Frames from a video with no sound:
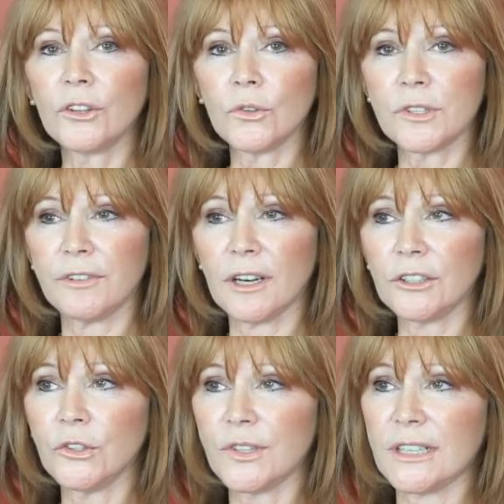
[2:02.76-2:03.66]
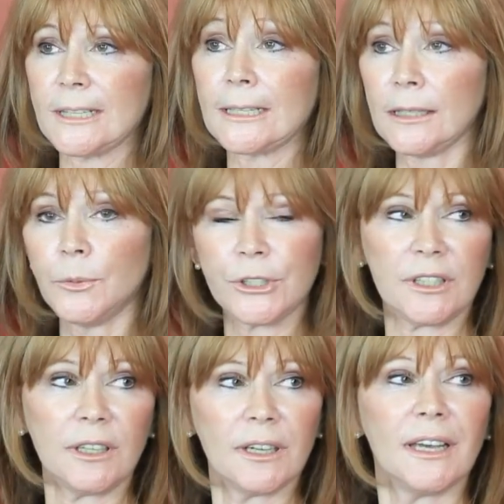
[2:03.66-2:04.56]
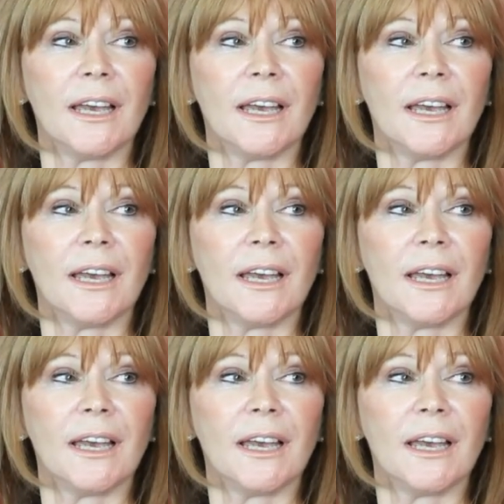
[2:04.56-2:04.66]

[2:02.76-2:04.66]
of those values is liberty.